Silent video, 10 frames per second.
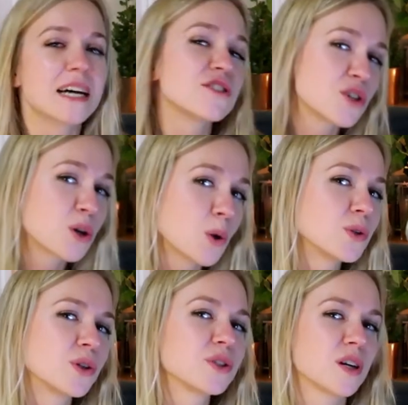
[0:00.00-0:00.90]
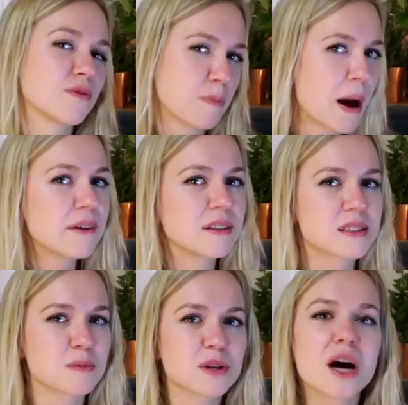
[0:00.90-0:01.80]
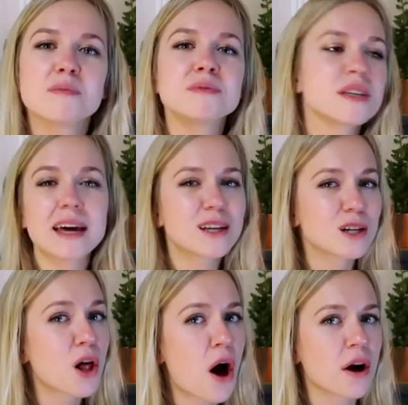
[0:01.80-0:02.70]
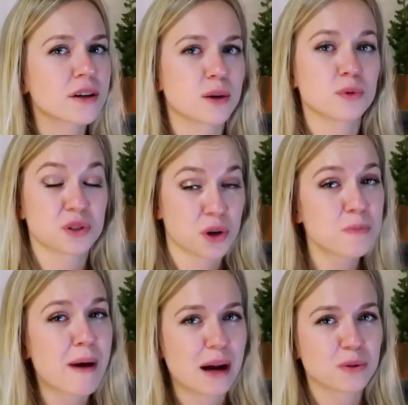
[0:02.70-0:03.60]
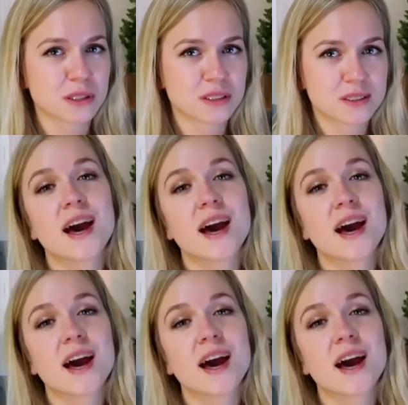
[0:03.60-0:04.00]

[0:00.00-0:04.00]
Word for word: as she called herself a pirate sometimes, and a clock that was going backwards.